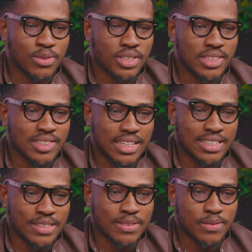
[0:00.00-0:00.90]
say it
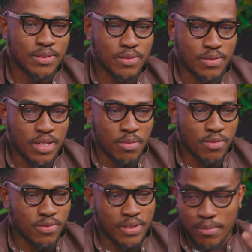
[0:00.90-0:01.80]
started
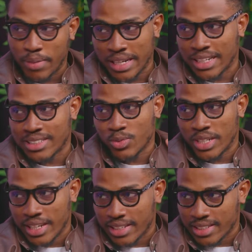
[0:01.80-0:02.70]
far back as when
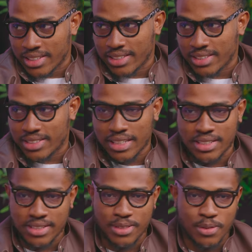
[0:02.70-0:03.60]
I started,